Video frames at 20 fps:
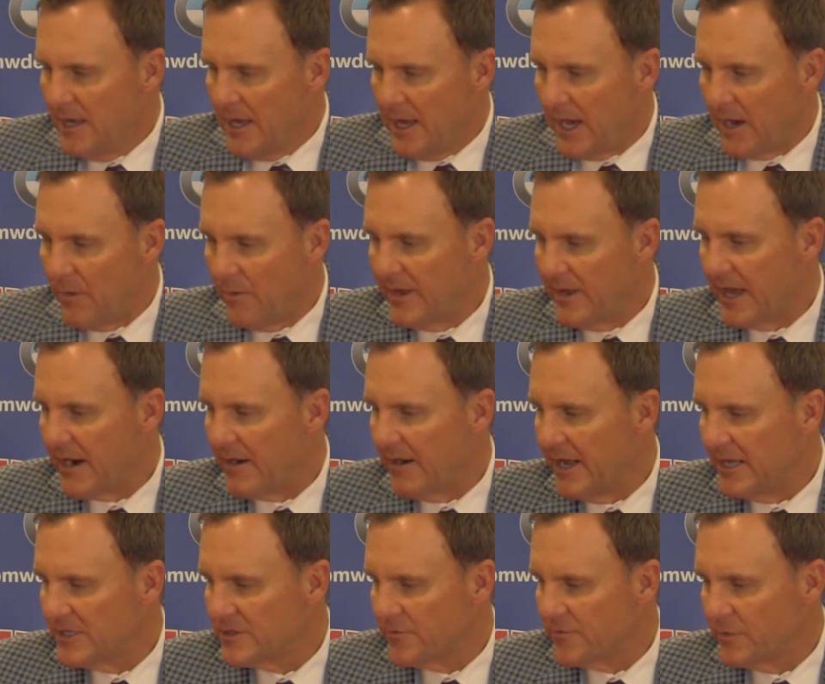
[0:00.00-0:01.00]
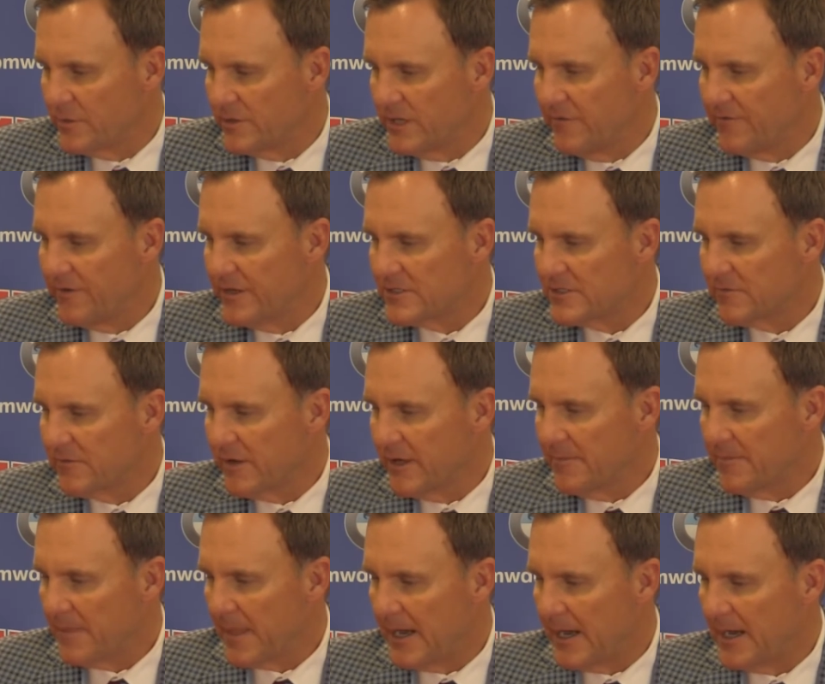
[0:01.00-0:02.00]
Uh, we got our hands full defensively.
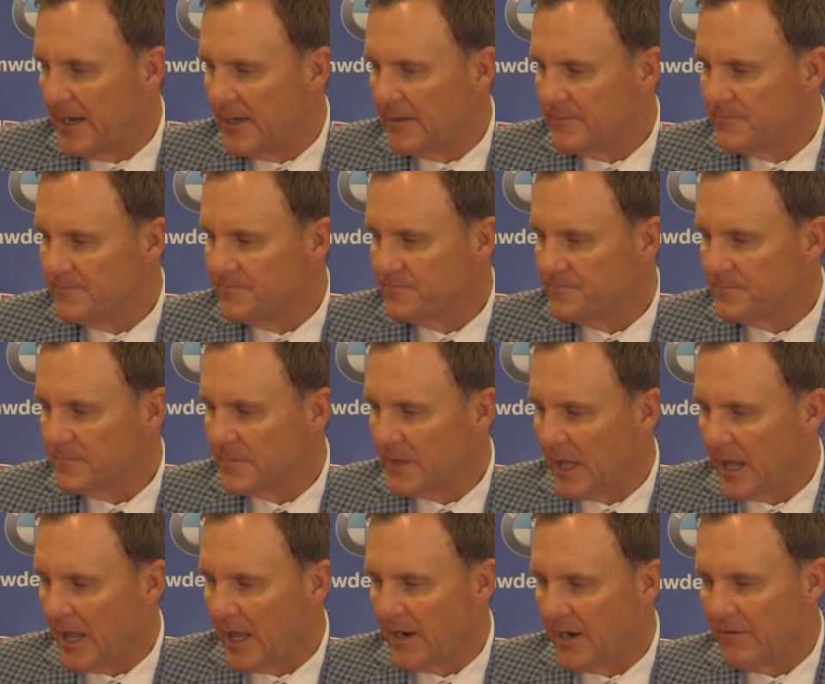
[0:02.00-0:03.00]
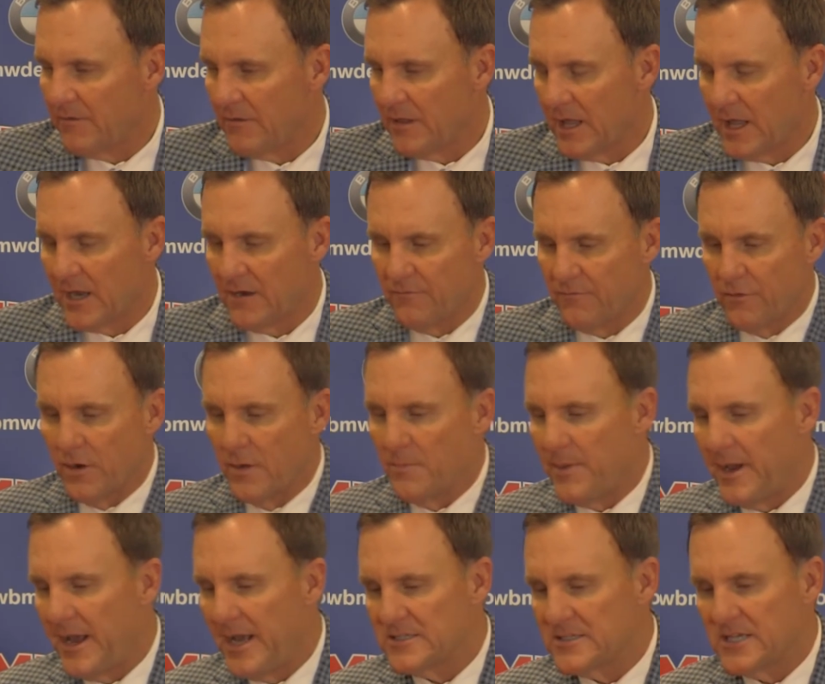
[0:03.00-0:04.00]
Um, a lot of lot of run
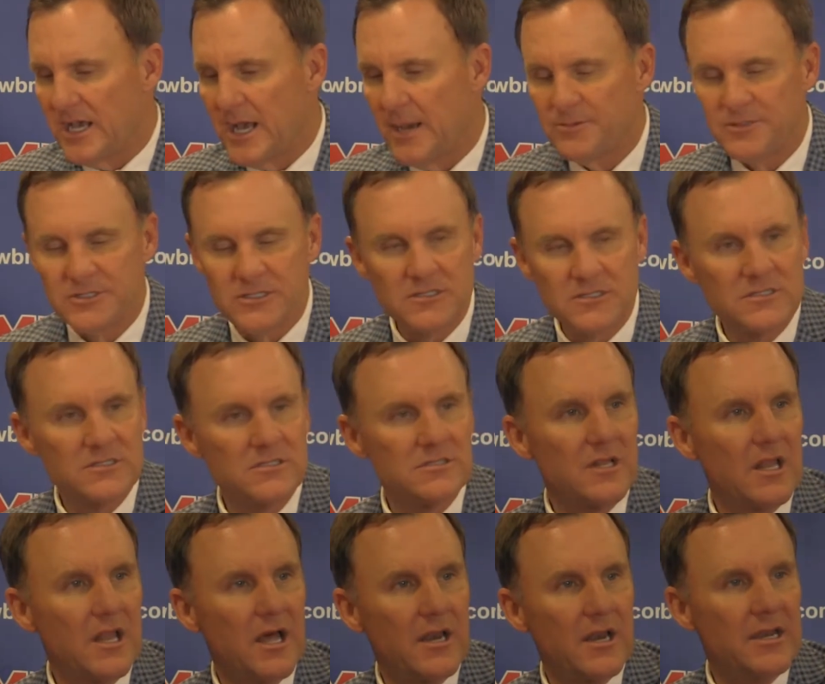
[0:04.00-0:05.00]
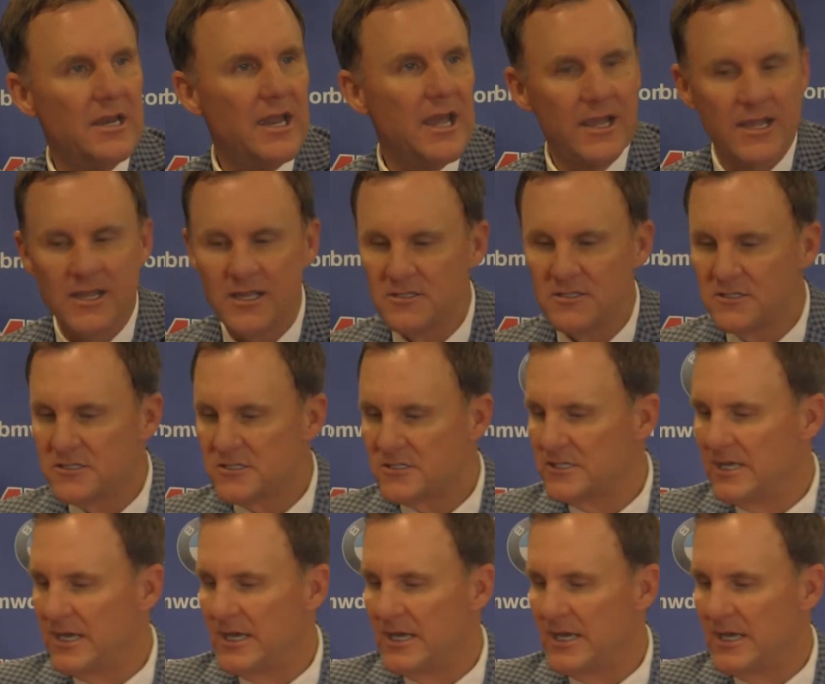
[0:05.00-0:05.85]
pass options, a lot of nakeds.